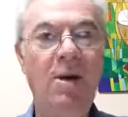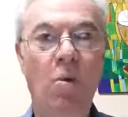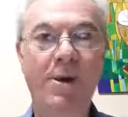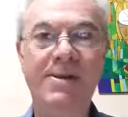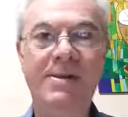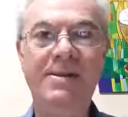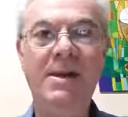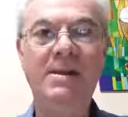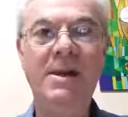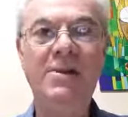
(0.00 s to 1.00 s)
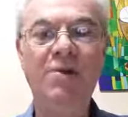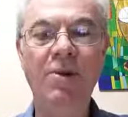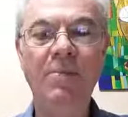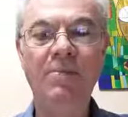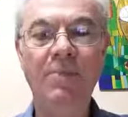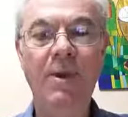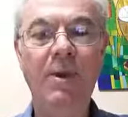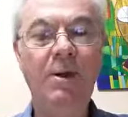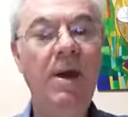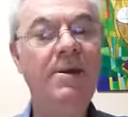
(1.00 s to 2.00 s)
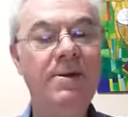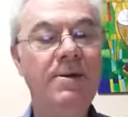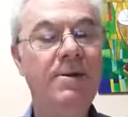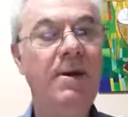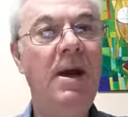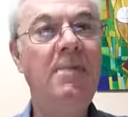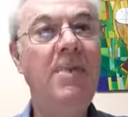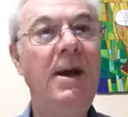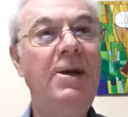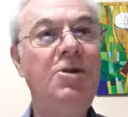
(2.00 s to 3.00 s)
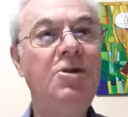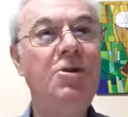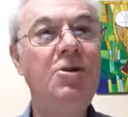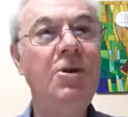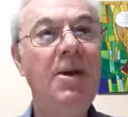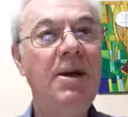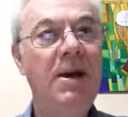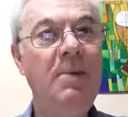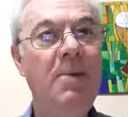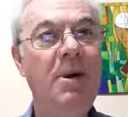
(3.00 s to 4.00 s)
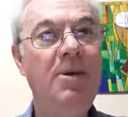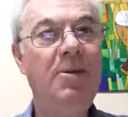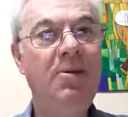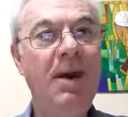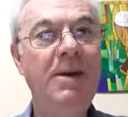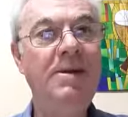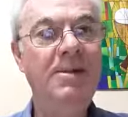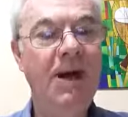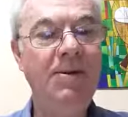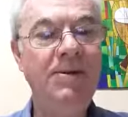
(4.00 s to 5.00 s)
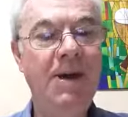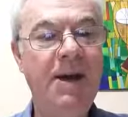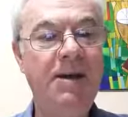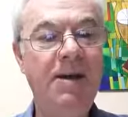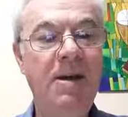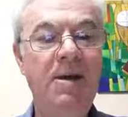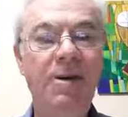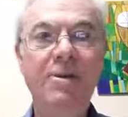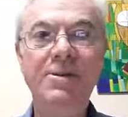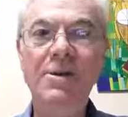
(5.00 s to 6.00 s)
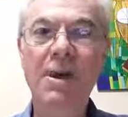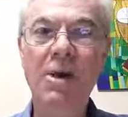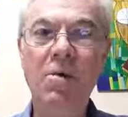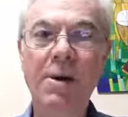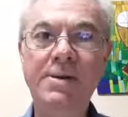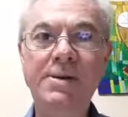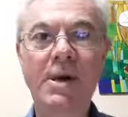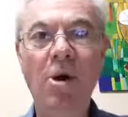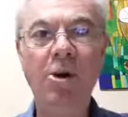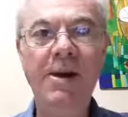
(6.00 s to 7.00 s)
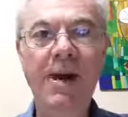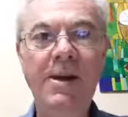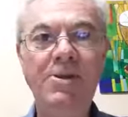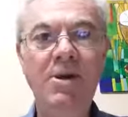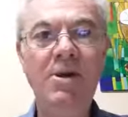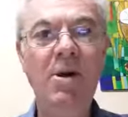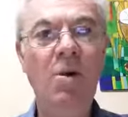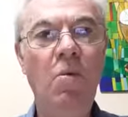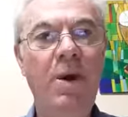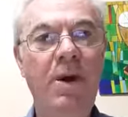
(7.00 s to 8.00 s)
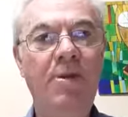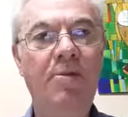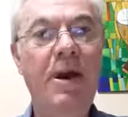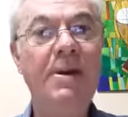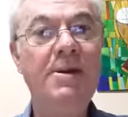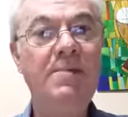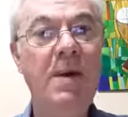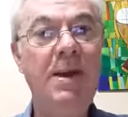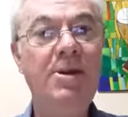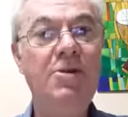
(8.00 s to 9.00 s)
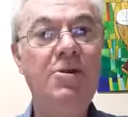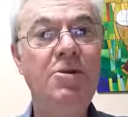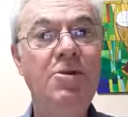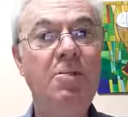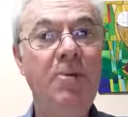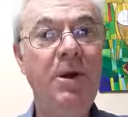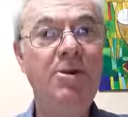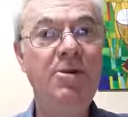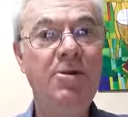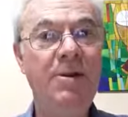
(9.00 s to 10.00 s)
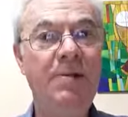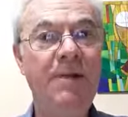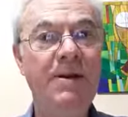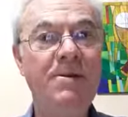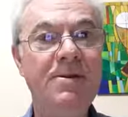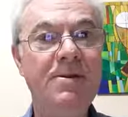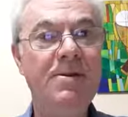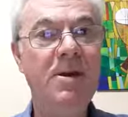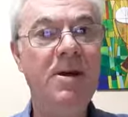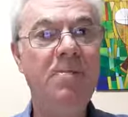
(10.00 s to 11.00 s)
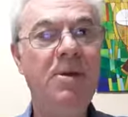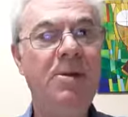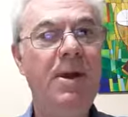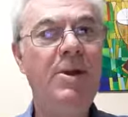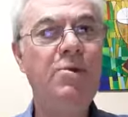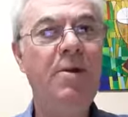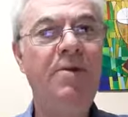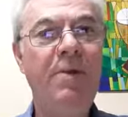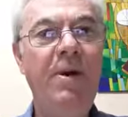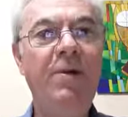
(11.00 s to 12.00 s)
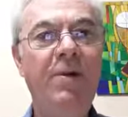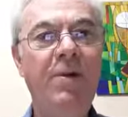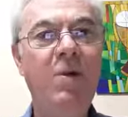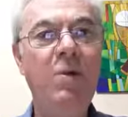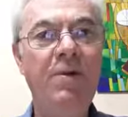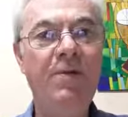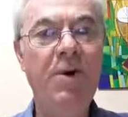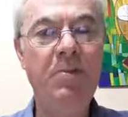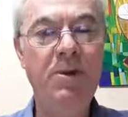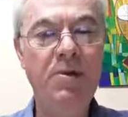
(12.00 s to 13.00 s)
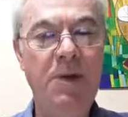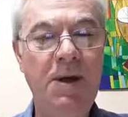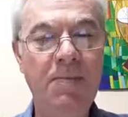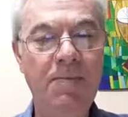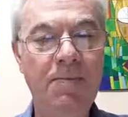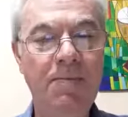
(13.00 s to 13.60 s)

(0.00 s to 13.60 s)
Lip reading: Was it successful? Yes, it managed to keep the raiders outside. Granted, there was the odd occasion where the raiders managed to breach the defenses, but those were very few and far between.